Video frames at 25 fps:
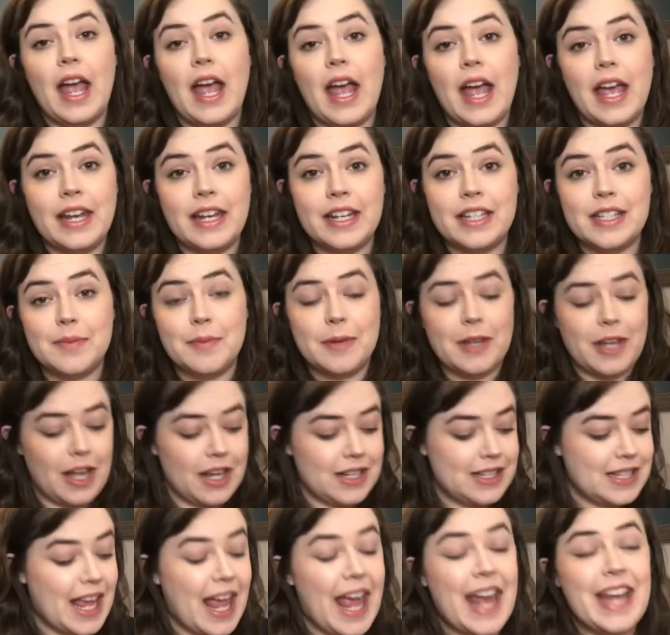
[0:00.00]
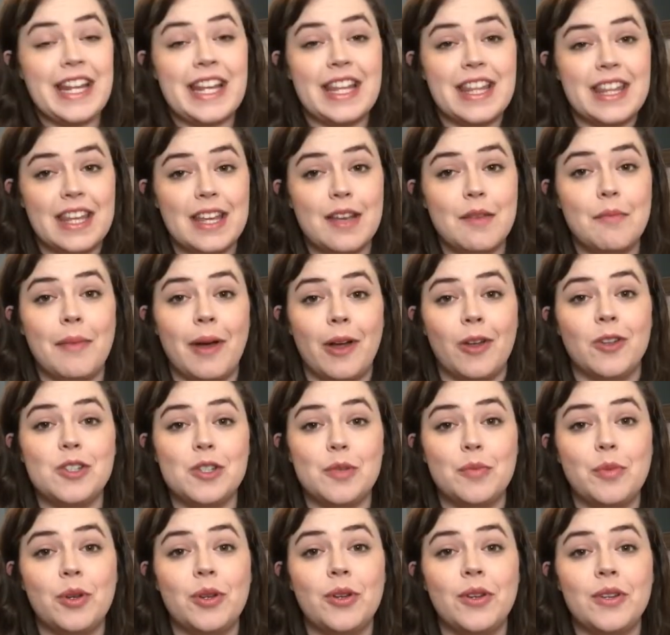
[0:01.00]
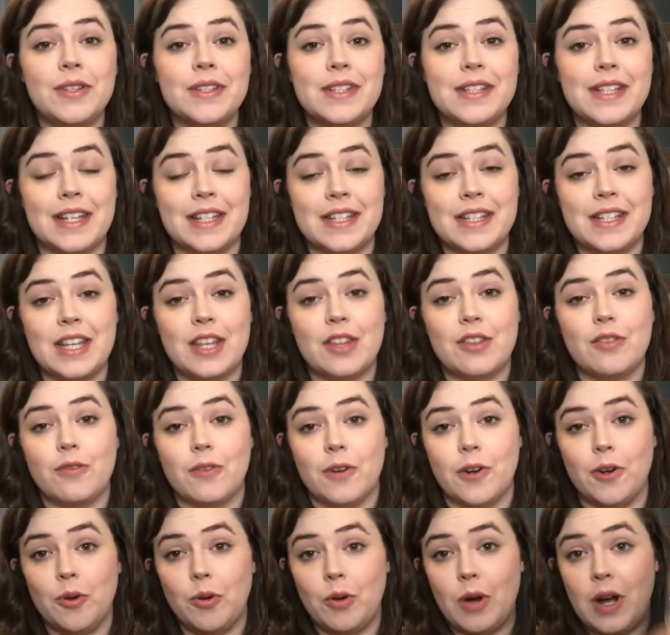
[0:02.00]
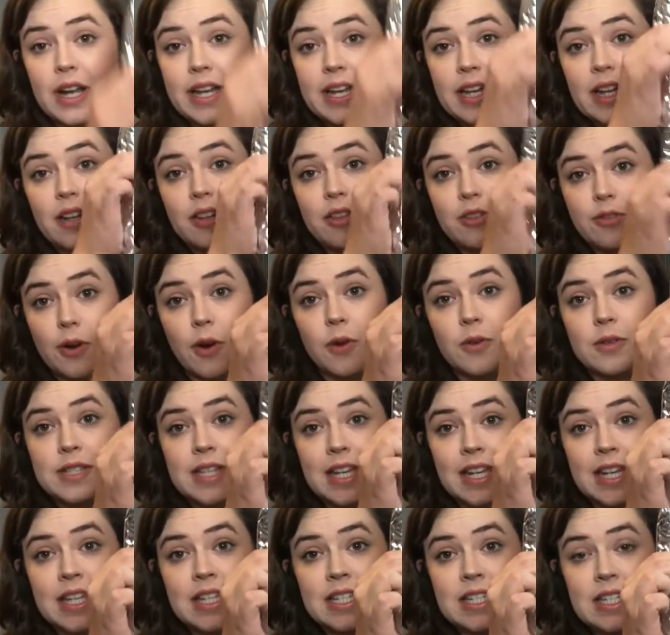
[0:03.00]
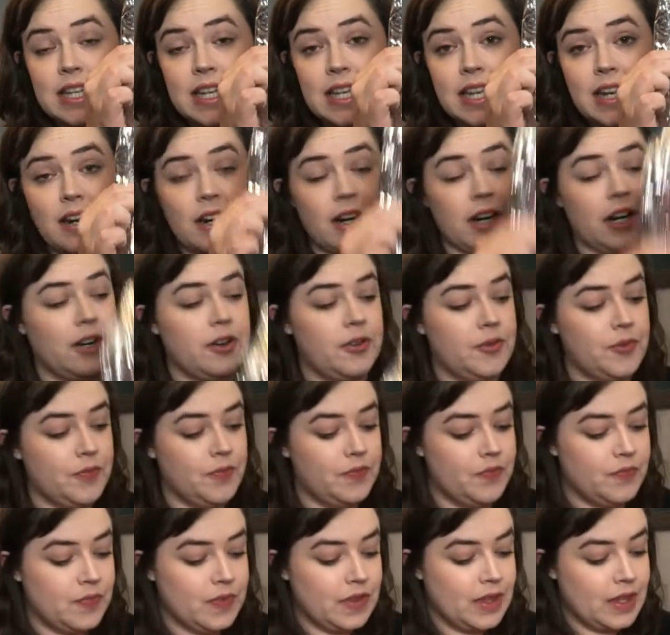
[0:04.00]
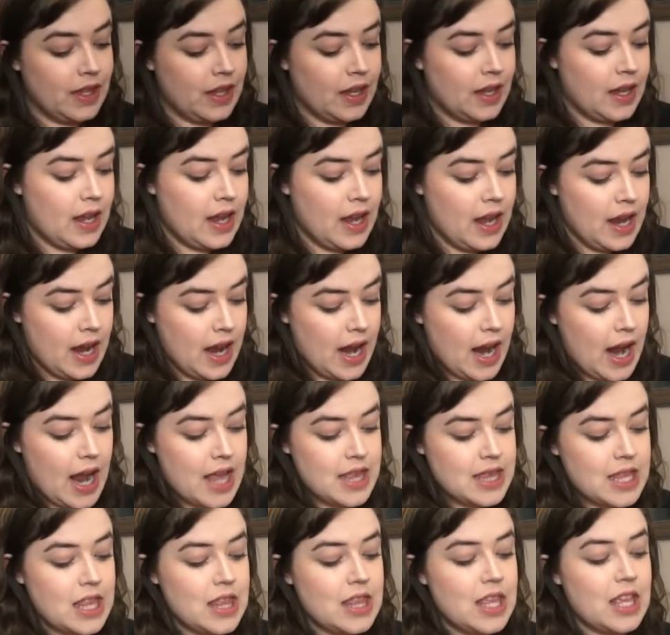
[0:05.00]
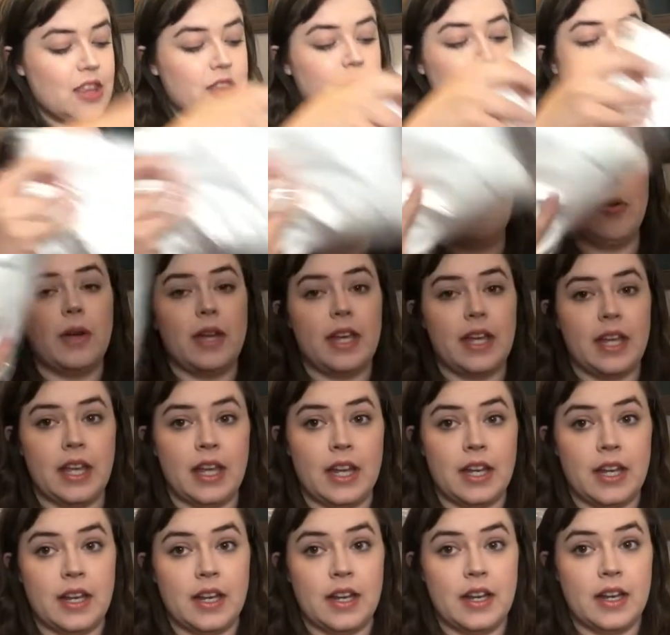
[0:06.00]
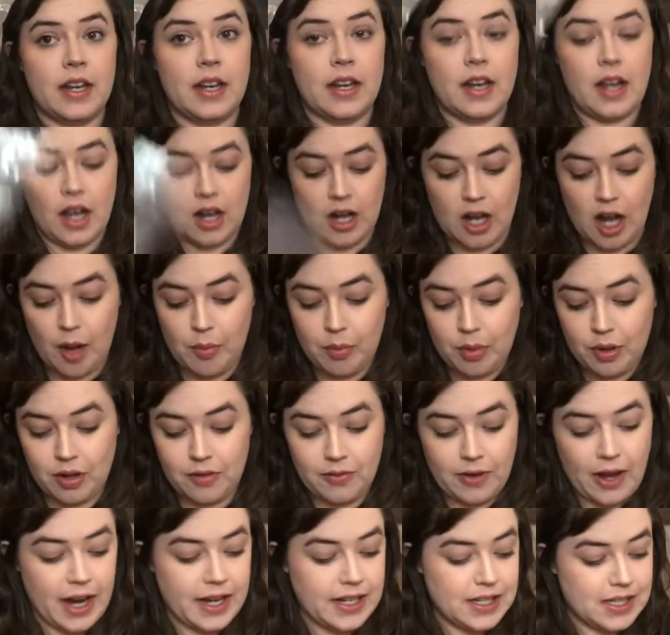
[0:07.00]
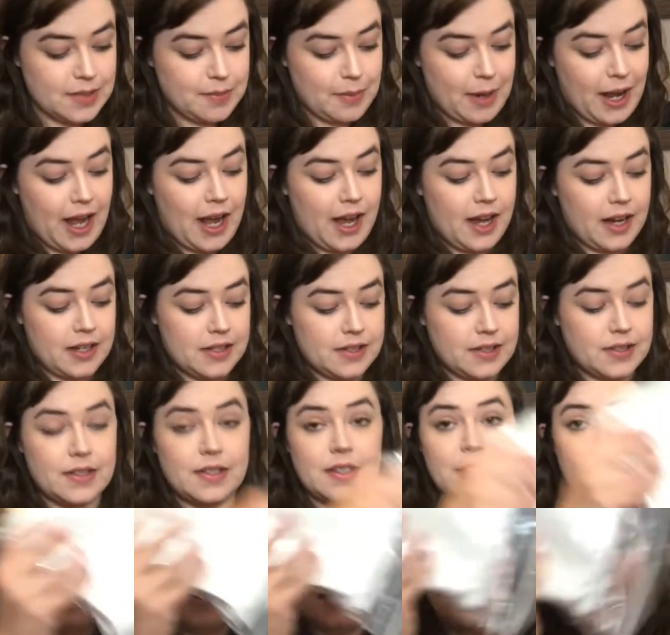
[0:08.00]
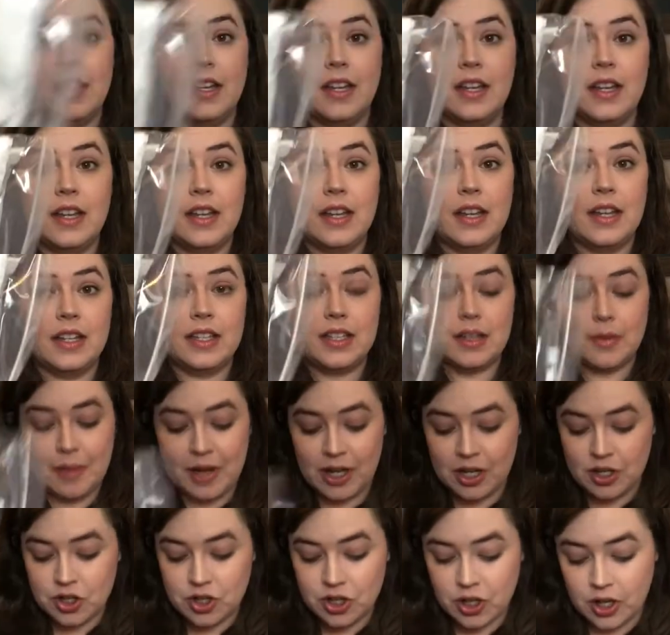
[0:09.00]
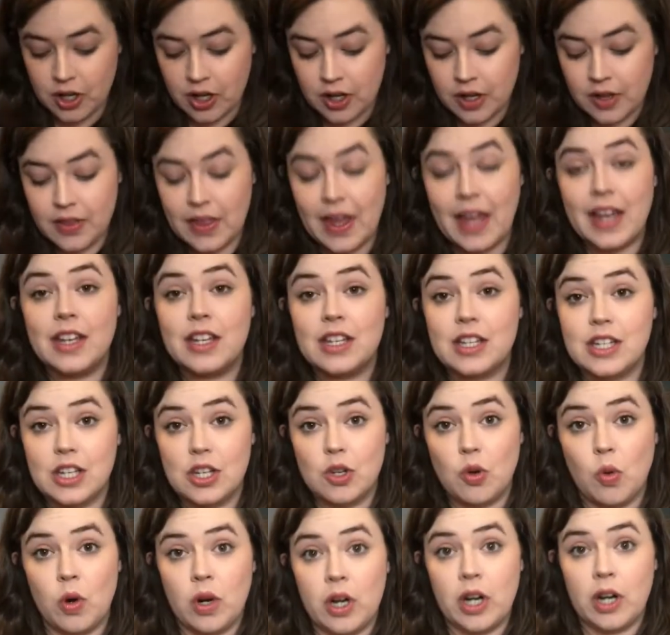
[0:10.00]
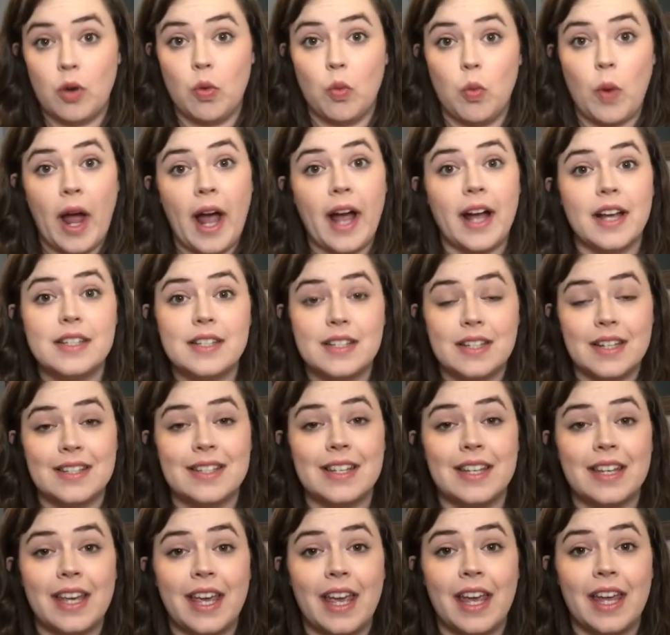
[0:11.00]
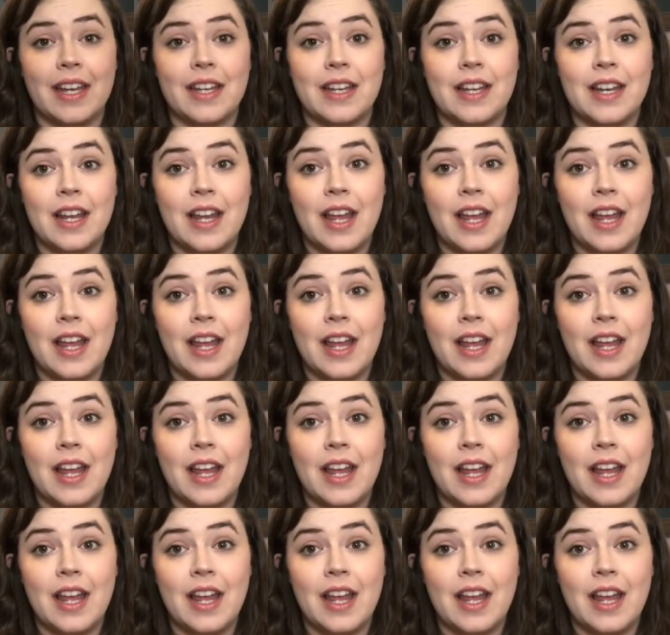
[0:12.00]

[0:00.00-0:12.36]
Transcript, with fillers: And it's because anything meltable Scentsy throws into here, and then they throw in a couple of ice packs to make sure that your wax doesn't get